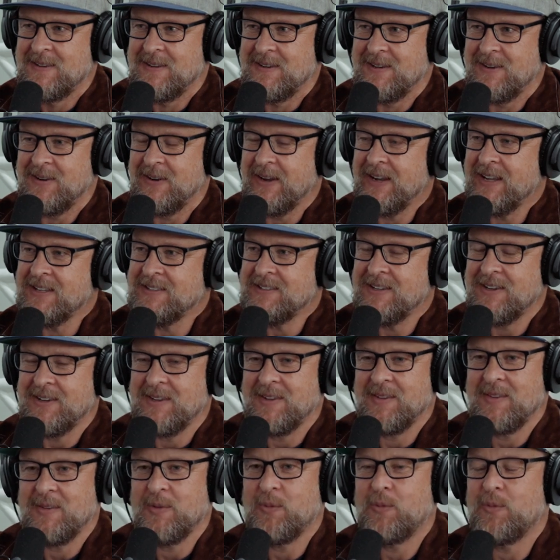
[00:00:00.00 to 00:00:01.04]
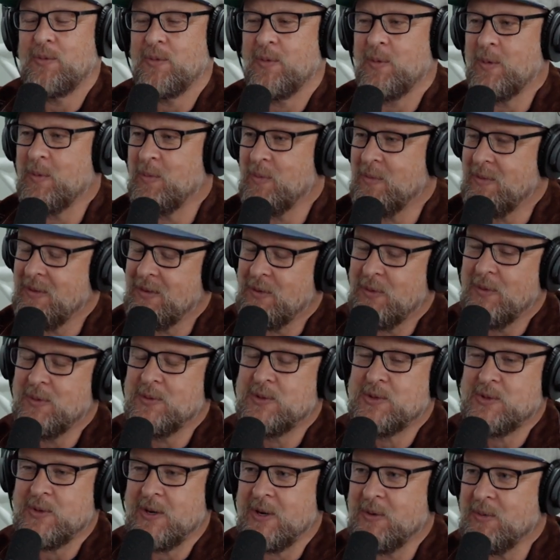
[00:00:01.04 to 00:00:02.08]
Oh, I can tell
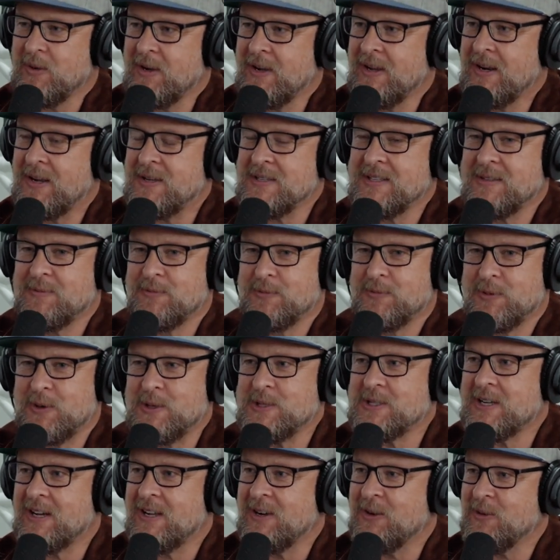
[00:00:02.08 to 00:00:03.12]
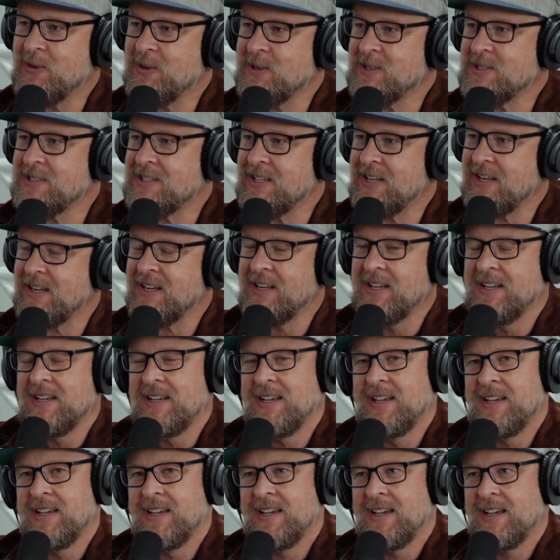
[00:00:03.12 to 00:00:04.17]
straight away when I first got into real estate.
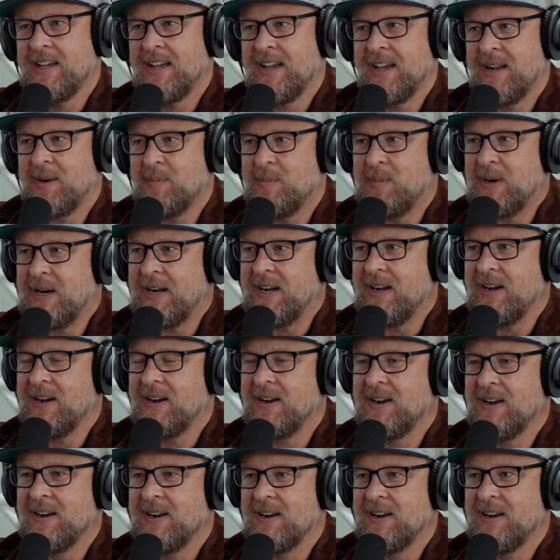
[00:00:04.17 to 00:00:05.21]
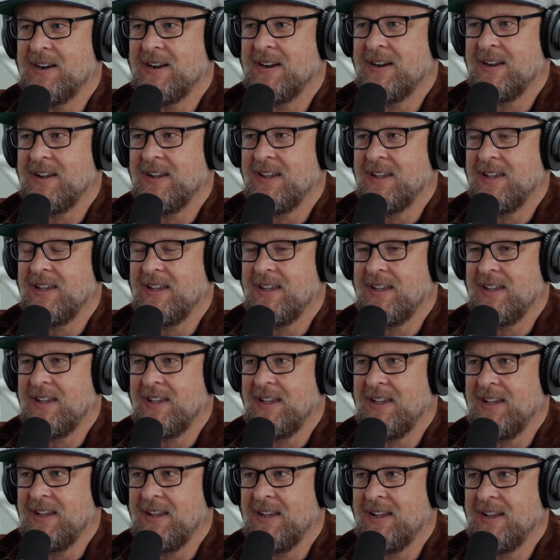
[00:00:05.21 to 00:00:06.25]
I had a buyer,
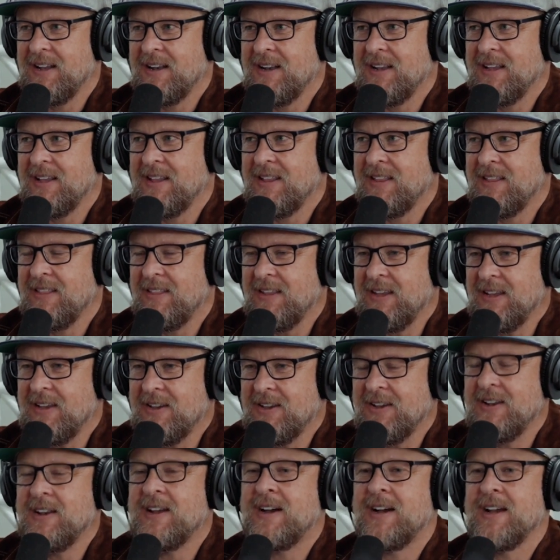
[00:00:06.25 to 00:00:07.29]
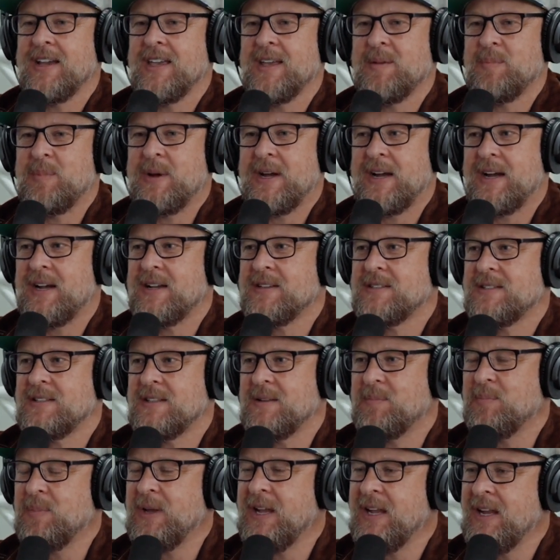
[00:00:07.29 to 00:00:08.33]
and they could not get past
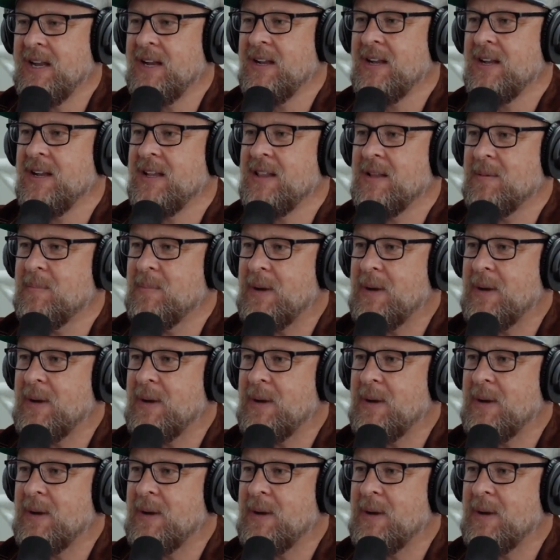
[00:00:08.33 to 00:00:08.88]
the paint in the